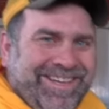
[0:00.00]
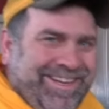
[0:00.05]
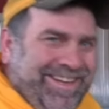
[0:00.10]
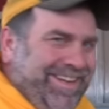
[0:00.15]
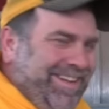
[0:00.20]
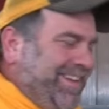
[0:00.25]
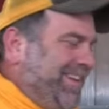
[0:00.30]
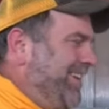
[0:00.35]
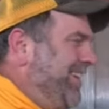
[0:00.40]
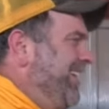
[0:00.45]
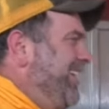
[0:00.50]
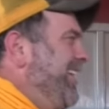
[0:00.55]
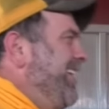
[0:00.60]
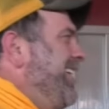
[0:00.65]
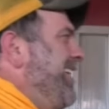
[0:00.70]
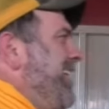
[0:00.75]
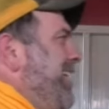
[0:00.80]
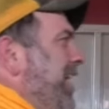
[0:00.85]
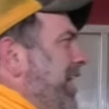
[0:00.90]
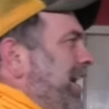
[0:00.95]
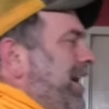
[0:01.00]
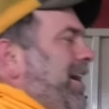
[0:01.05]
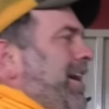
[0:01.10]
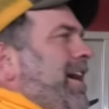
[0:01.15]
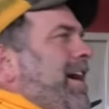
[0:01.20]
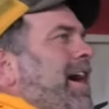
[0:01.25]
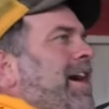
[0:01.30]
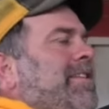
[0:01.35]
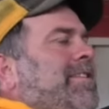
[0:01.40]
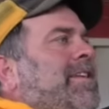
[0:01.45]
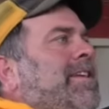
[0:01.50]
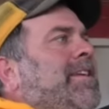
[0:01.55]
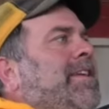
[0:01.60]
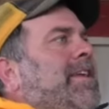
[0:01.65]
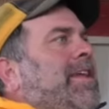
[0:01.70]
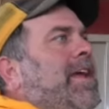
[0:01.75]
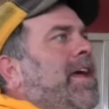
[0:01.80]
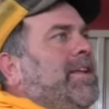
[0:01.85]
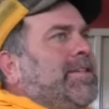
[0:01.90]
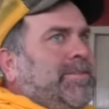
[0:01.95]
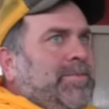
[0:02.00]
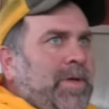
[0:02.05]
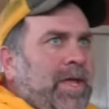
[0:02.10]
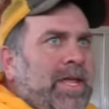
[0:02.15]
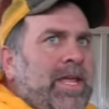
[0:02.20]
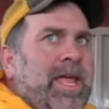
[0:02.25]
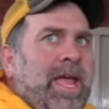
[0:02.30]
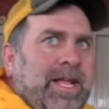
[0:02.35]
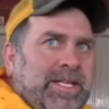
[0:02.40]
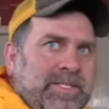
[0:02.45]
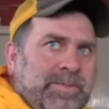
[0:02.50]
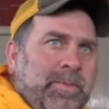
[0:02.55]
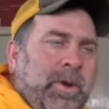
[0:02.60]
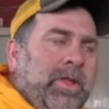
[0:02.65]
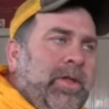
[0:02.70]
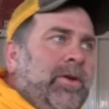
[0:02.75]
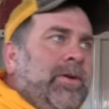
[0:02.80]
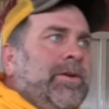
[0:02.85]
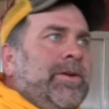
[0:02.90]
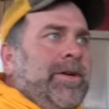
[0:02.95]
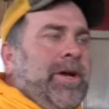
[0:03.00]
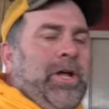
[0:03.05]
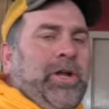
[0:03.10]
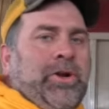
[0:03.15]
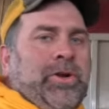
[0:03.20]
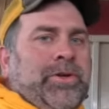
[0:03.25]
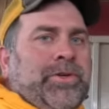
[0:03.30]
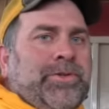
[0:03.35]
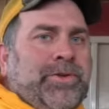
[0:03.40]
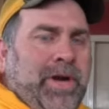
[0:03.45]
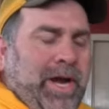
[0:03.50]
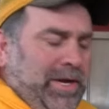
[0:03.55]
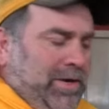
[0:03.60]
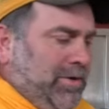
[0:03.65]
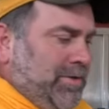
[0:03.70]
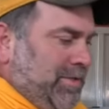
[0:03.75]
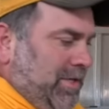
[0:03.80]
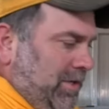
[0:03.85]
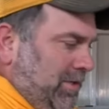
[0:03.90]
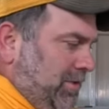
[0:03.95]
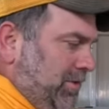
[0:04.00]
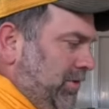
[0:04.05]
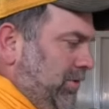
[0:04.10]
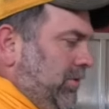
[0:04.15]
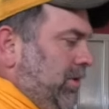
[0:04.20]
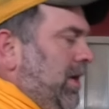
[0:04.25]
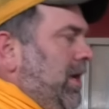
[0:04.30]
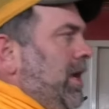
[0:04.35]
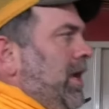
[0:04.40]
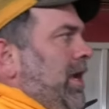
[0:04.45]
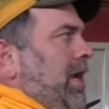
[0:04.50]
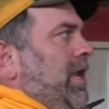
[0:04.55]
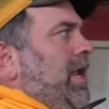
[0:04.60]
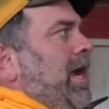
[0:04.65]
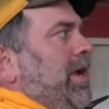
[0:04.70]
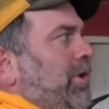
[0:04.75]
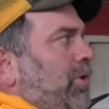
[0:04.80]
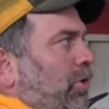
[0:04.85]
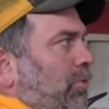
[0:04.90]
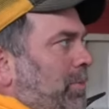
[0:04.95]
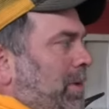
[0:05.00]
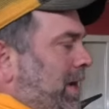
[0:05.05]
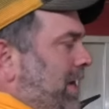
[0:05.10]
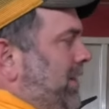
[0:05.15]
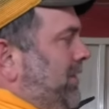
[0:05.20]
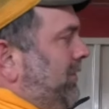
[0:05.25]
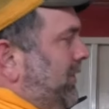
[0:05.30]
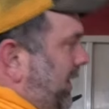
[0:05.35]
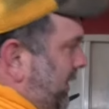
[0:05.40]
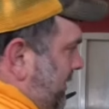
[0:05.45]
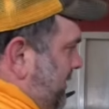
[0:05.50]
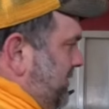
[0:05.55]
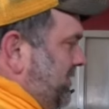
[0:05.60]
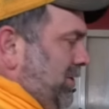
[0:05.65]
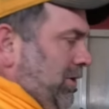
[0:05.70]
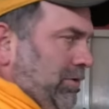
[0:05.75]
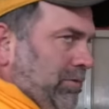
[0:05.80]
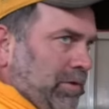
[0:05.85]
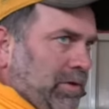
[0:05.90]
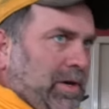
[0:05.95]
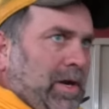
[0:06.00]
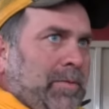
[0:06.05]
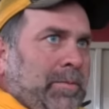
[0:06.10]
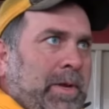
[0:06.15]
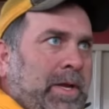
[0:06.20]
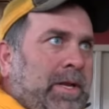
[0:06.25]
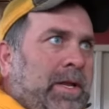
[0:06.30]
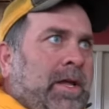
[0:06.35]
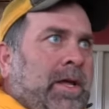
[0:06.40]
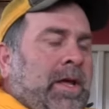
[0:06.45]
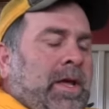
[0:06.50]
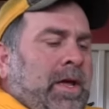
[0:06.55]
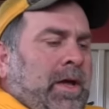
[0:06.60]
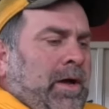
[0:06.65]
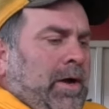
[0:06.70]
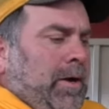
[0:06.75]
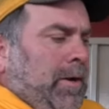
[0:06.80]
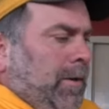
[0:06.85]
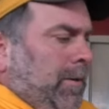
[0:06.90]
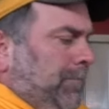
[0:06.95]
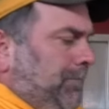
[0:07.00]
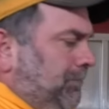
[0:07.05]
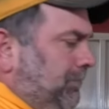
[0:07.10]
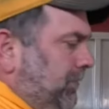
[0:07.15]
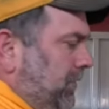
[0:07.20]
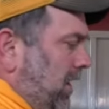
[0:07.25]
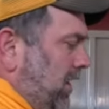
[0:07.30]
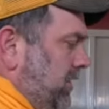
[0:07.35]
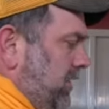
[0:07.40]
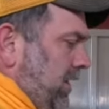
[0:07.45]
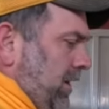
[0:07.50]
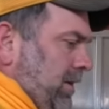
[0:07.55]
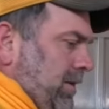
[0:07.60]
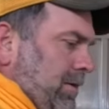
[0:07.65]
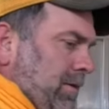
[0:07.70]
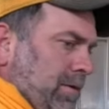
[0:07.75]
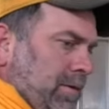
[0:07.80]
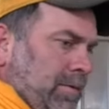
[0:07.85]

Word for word: uh, I think he has he had some other colored tractors there too, and I don't mean like silver. I mean, um, I think